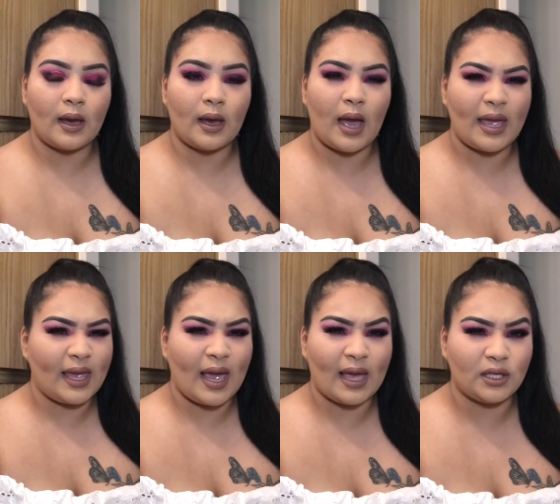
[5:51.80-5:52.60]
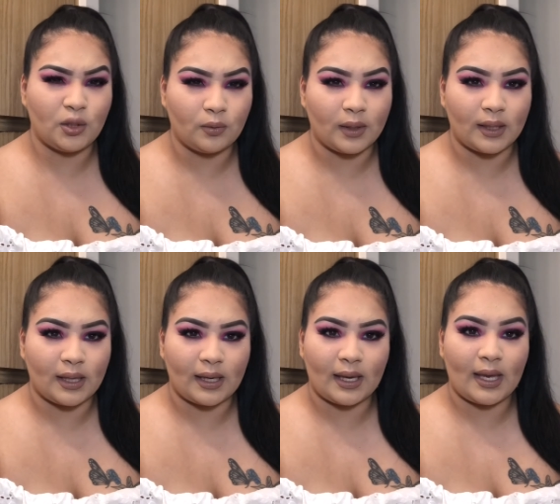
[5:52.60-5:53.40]
I can't do it.
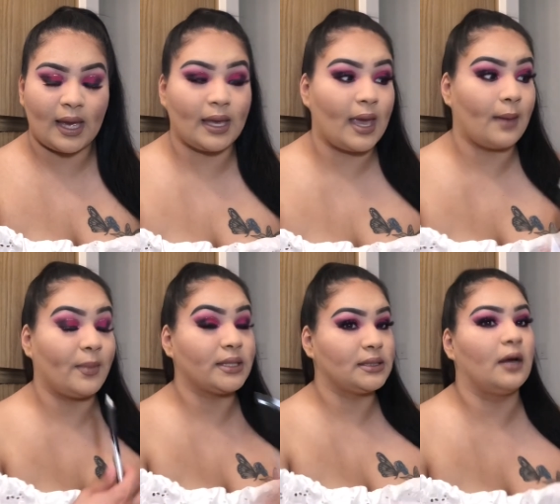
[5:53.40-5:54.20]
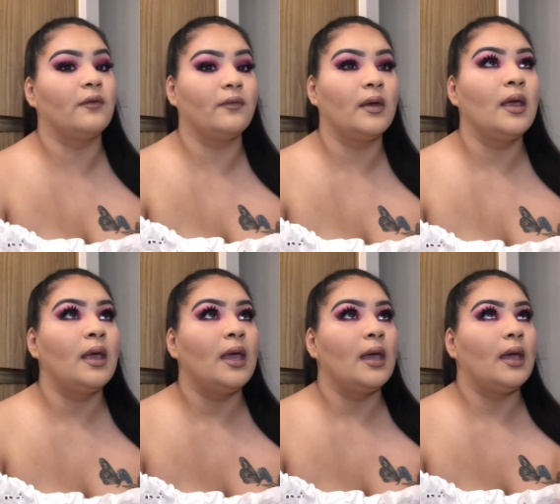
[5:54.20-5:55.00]
Like I can't get myself
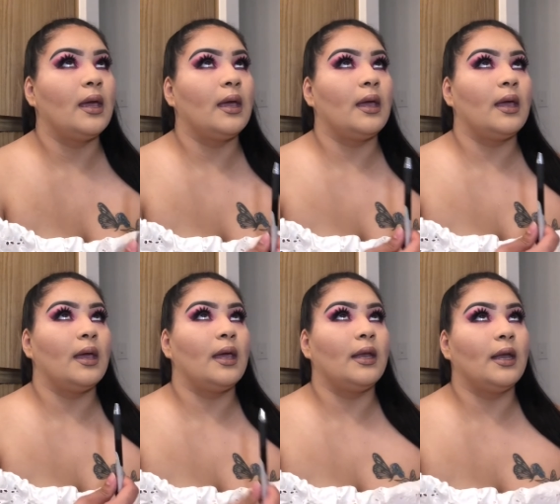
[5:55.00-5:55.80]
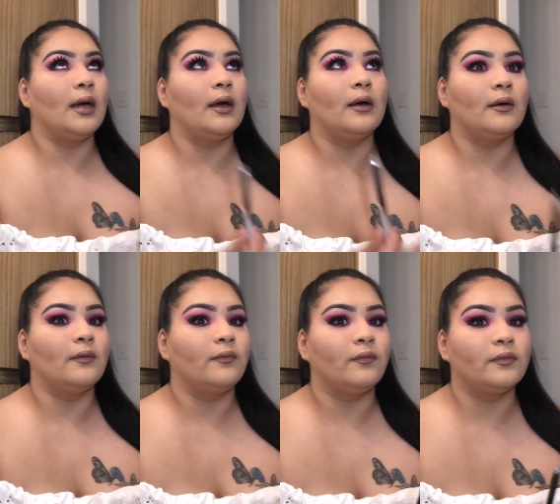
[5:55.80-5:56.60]
enough
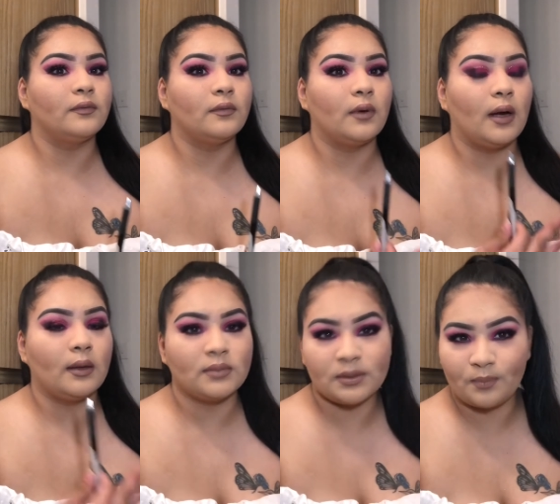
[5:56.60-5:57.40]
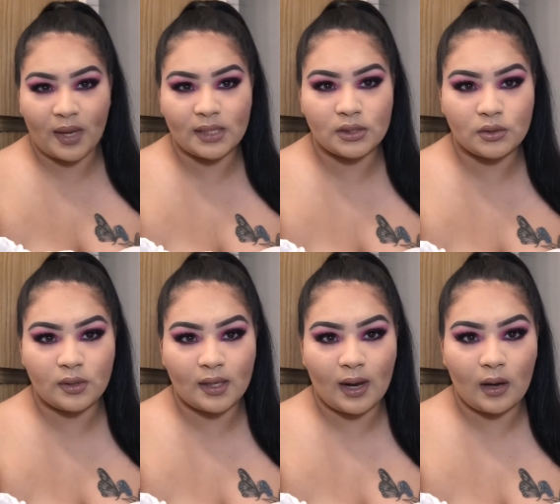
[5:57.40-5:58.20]
um, space to
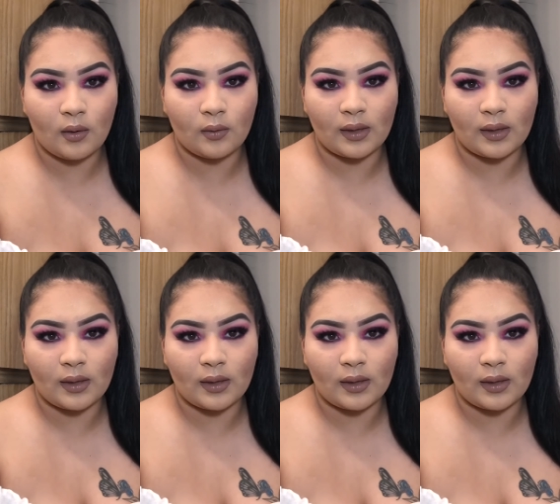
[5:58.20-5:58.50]
get out.